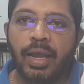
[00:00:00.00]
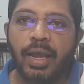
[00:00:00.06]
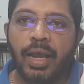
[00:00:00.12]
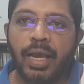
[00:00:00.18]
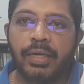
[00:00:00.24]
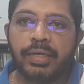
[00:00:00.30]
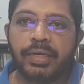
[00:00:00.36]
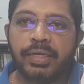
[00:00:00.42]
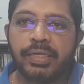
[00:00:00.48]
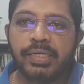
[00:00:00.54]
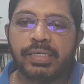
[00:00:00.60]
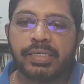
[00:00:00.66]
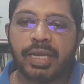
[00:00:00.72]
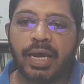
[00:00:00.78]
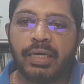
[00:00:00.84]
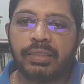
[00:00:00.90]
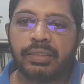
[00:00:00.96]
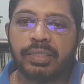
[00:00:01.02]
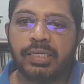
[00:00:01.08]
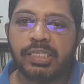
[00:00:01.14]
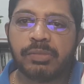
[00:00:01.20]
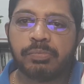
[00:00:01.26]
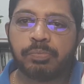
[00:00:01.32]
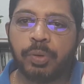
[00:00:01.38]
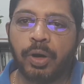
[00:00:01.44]
And it is at
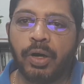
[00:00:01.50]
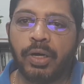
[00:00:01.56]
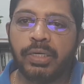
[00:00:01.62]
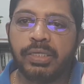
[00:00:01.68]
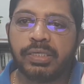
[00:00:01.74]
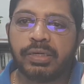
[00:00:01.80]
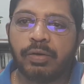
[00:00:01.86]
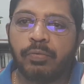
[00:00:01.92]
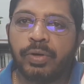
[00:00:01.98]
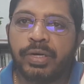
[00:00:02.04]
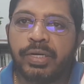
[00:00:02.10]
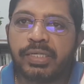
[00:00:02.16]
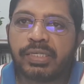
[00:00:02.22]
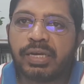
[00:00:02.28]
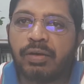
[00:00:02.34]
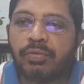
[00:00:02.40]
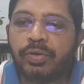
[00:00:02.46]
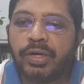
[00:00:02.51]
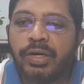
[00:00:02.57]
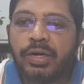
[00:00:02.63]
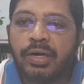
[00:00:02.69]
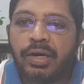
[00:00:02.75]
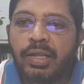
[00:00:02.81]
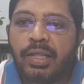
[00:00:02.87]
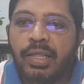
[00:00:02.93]
this point we
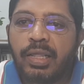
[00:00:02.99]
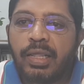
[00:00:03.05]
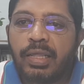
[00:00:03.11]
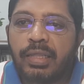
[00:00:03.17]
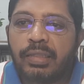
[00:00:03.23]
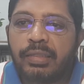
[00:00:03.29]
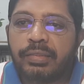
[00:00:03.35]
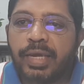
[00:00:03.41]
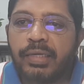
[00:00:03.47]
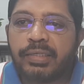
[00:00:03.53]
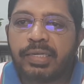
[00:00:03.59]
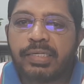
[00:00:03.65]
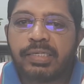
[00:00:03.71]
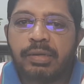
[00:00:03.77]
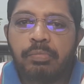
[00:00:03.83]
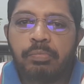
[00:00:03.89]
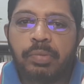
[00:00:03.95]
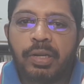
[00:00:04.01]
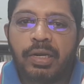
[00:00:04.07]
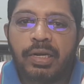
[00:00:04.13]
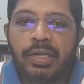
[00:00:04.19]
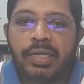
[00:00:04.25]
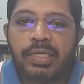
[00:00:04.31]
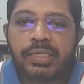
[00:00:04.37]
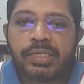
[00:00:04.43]
discovered that the
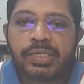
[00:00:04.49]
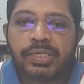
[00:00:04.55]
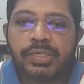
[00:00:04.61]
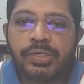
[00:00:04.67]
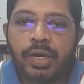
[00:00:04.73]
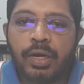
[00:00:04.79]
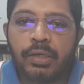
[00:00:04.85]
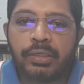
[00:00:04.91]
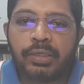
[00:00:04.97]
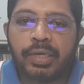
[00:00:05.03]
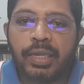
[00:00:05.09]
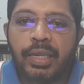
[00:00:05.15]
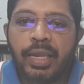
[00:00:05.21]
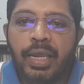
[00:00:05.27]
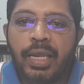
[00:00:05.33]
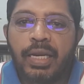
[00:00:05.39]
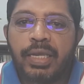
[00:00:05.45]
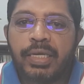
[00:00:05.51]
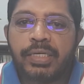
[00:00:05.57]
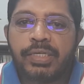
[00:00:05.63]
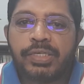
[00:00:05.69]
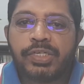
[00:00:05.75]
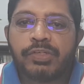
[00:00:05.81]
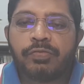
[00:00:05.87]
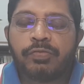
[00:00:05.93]
symbol is not
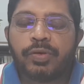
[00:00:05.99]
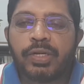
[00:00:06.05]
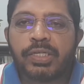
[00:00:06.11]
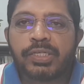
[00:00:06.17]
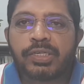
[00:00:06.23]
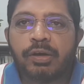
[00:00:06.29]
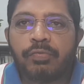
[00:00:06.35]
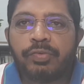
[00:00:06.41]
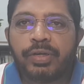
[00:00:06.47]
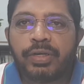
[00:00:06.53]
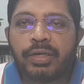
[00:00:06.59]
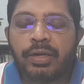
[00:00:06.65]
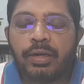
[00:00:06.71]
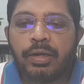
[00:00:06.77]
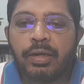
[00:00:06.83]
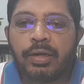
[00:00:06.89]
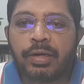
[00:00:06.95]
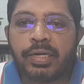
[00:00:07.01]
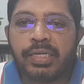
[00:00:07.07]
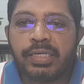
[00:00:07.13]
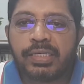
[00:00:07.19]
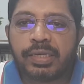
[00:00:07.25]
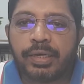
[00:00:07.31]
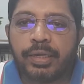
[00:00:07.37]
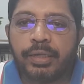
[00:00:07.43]
alien to philosophical
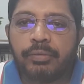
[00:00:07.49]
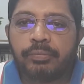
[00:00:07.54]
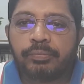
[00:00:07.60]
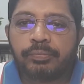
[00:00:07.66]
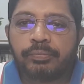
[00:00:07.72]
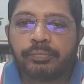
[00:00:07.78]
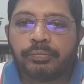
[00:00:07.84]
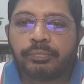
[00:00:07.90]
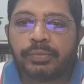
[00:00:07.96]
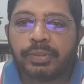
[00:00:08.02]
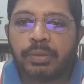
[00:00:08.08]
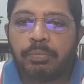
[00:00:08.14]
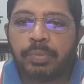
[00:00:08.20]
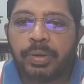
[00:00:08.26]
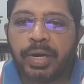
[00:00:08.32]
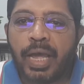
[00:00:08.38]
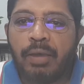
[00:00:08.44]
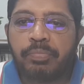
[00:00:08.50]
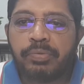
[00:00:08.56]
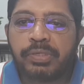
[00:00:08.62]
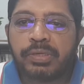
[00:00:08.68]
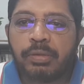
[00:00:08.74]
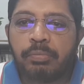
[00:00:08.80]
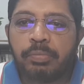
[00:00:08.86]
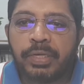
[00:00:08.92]
reasoning,
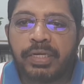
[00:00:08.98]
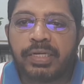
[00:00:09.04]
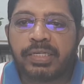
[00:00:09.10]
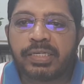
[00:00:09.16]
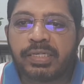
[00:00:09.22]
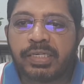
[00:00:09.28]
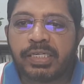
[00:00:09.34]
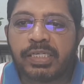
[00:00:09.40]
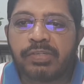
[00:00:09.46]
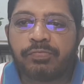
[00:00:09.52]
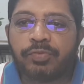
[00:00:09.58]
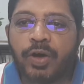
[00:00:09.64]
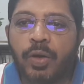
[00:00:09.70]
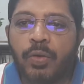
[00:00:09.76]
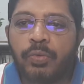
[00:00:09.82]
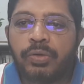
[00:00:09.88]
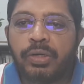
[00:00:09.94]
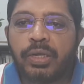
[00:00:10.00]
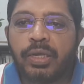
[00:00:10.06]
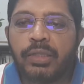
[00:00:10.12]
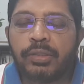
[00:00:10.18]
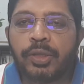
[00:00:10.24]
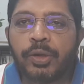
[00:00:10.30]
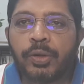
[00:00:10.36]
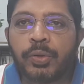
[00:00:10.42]
perhaps because it is found
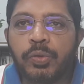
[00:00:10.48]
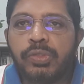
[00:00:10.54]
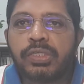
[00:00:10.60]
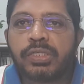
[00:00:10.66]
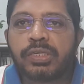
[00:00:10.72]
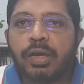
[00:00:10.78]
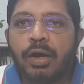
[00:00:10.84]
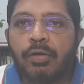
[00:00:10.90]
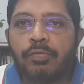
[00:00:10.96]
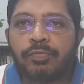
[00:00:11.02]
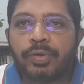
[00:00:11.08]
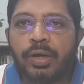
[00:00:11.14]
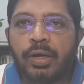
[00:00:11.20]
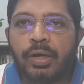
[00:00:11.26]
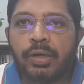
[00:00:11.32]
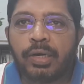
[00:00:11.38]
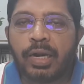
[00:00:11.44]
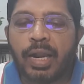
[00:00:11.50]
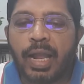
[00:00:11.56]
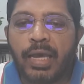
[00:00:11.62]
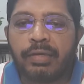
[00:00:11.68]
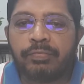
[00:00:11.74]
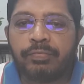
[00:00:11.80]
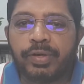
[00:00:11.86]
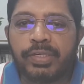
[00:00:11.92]
in the roots of our
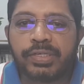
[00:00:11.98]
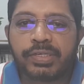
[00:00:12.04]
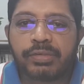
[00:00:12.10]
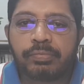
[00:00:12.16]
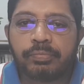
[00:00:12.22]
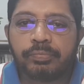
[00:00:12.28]
language.